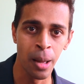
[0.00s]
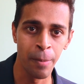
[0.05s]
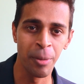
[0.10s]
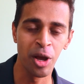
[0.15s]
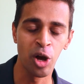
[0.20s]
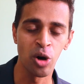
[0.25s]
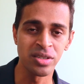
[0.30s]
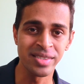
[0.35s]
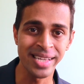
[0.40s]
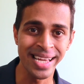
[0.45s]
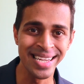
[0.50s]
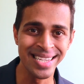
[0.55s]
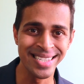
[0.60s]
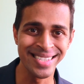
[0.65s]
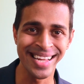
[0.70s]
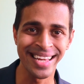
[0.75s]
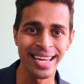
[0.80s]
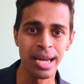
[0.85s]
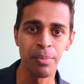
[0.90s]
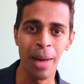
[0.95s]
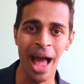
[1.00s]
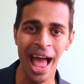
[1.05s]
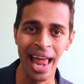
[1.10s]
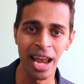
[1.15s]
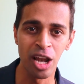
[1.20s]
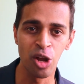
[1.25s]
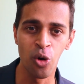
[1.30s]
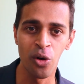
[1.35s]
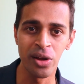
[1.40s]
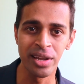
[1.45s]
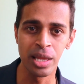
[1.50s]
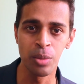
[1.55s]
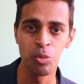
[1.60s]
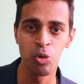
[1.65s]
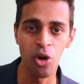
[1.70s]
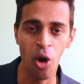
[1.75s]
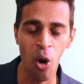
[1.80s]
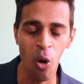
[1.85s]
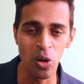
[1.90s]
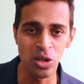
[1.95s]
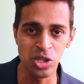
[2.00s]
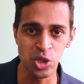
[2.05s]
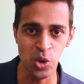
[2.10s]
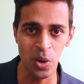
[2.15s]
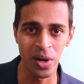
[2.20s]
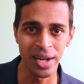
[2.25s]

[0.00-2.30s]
because Instagram algorithm will also